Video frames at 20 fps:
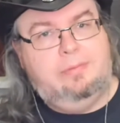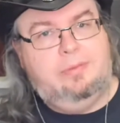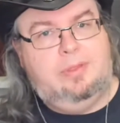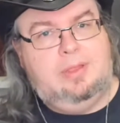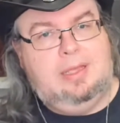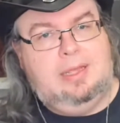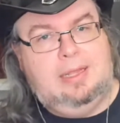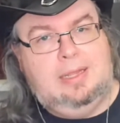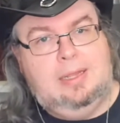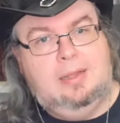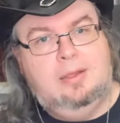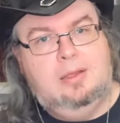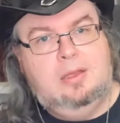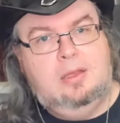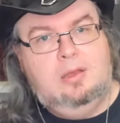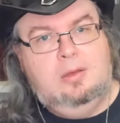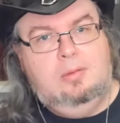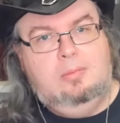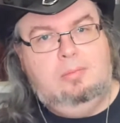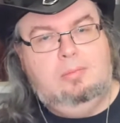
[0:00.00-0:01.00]
the
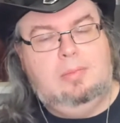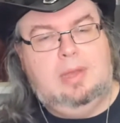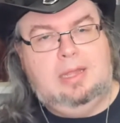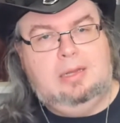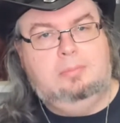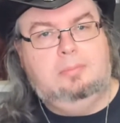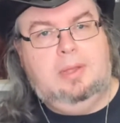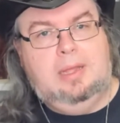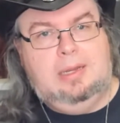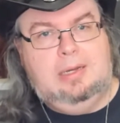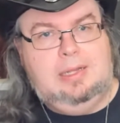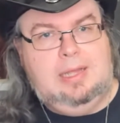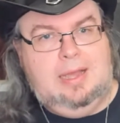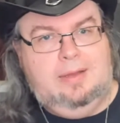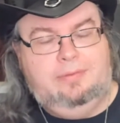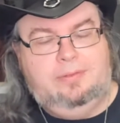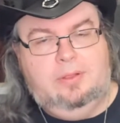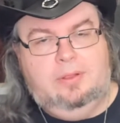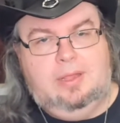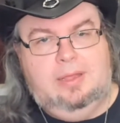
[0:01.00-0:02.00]
main
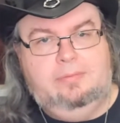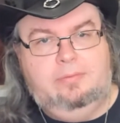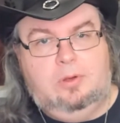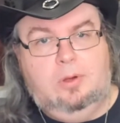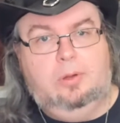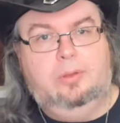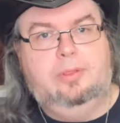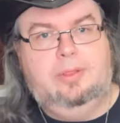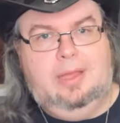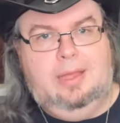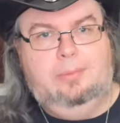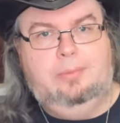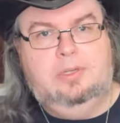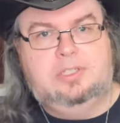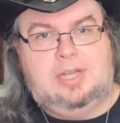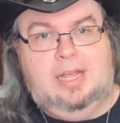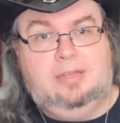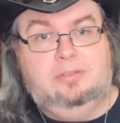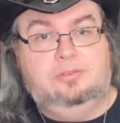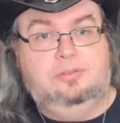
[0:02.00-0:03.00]
PDF that they've got there, which
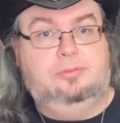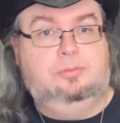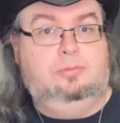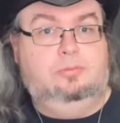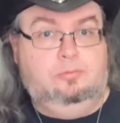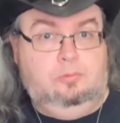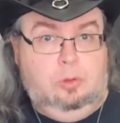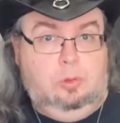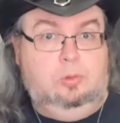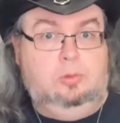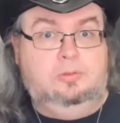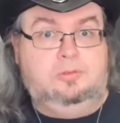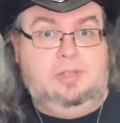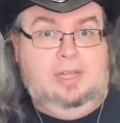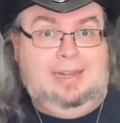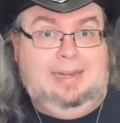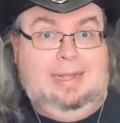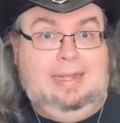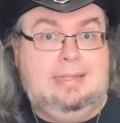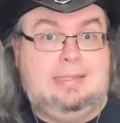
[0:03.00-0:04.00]
has rules in
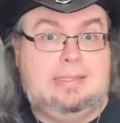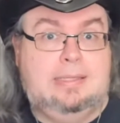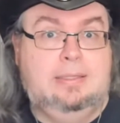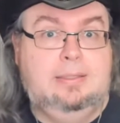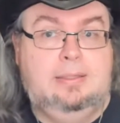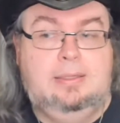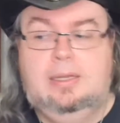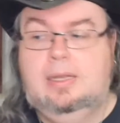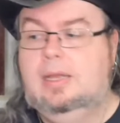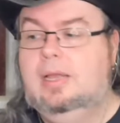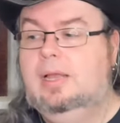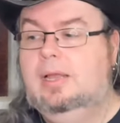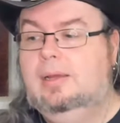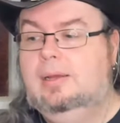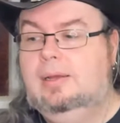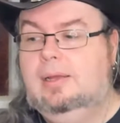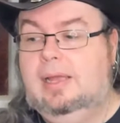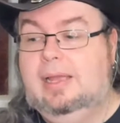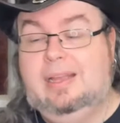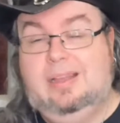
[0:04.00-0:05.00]
it,
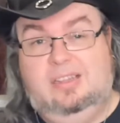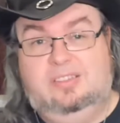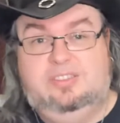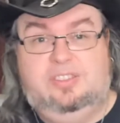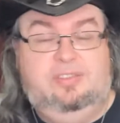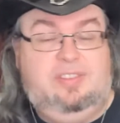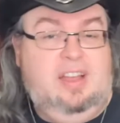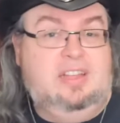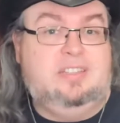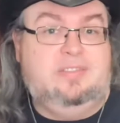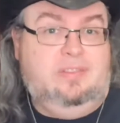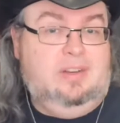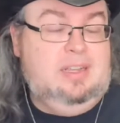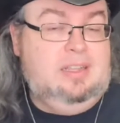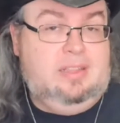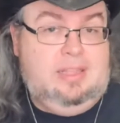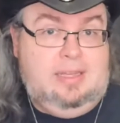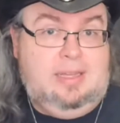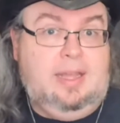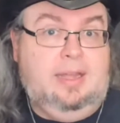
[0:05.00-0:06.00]
is effectively
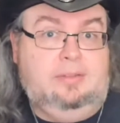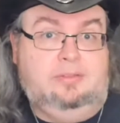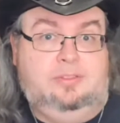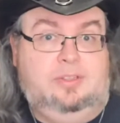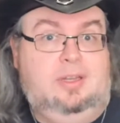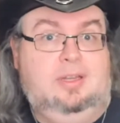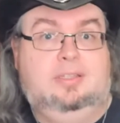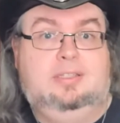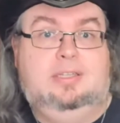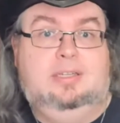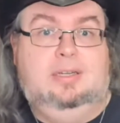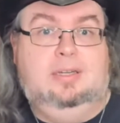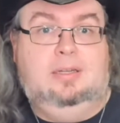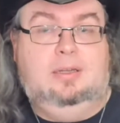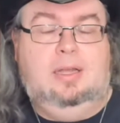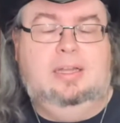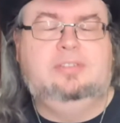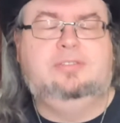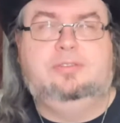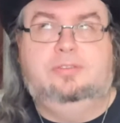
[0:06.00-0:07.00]
the
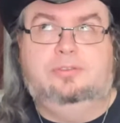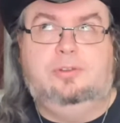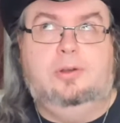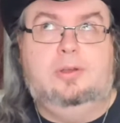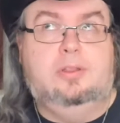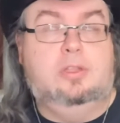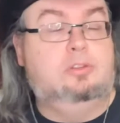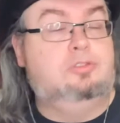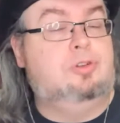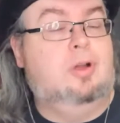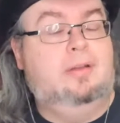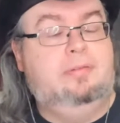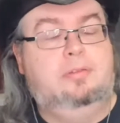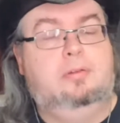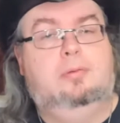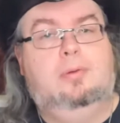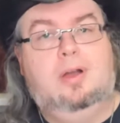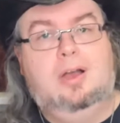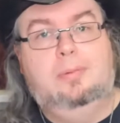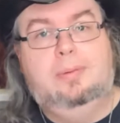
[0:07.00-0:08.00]
the
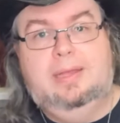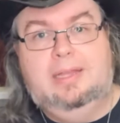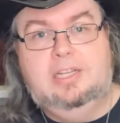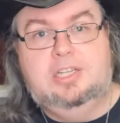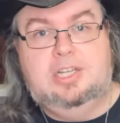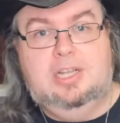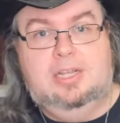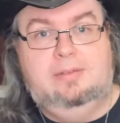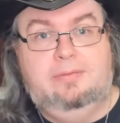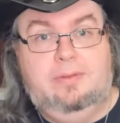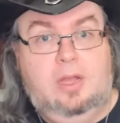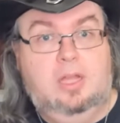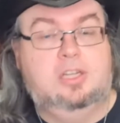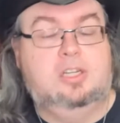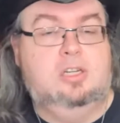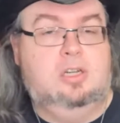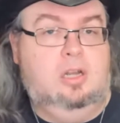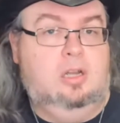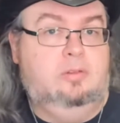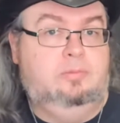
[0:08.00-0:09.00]
drive-through RPG
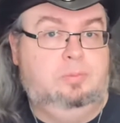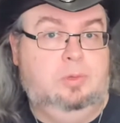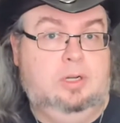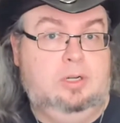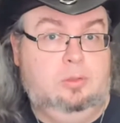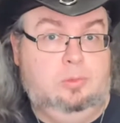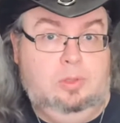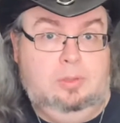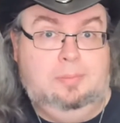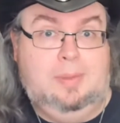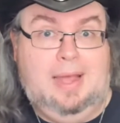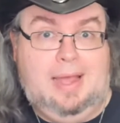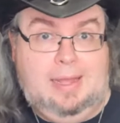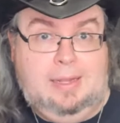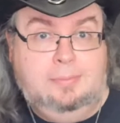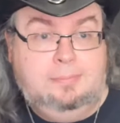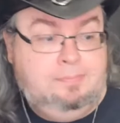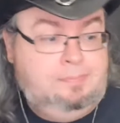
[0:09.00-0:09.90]
version of Brindlewood Bay.